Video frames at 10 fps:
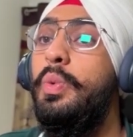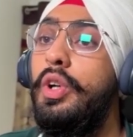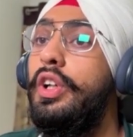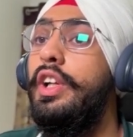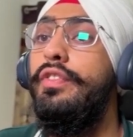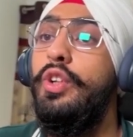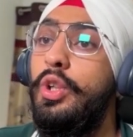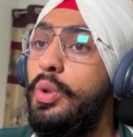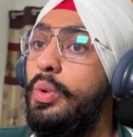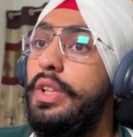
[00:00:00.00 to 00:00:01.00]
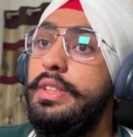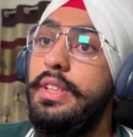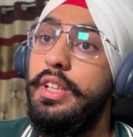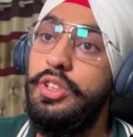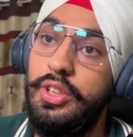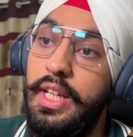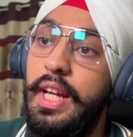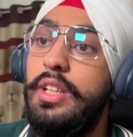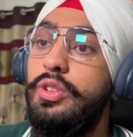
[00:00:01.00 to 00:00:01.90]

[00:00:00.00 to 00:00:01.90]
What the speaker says: work if your tokens are staked.